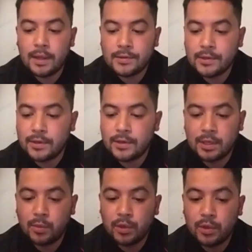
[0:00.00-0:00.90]

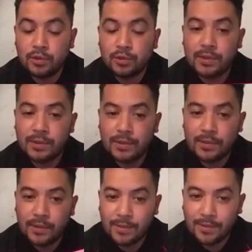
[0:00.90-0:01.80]
certainly you wouldn't use
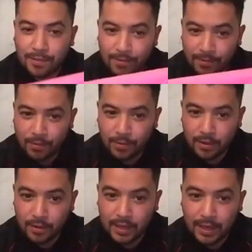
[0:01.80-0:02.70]

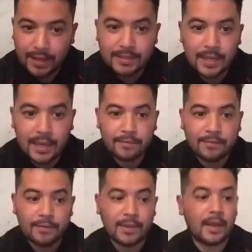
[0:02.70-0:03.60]
the K tape
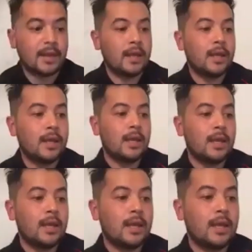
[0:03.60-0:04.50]
for that. It
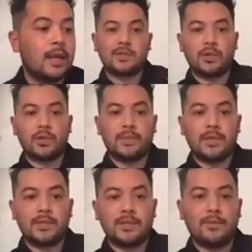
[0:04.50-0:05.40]
would be much more
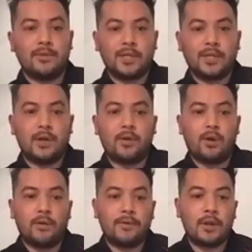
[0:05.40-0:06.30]
expensive. You're much better
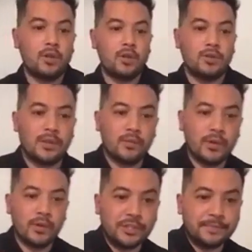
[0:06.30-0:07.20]
off using the rigid.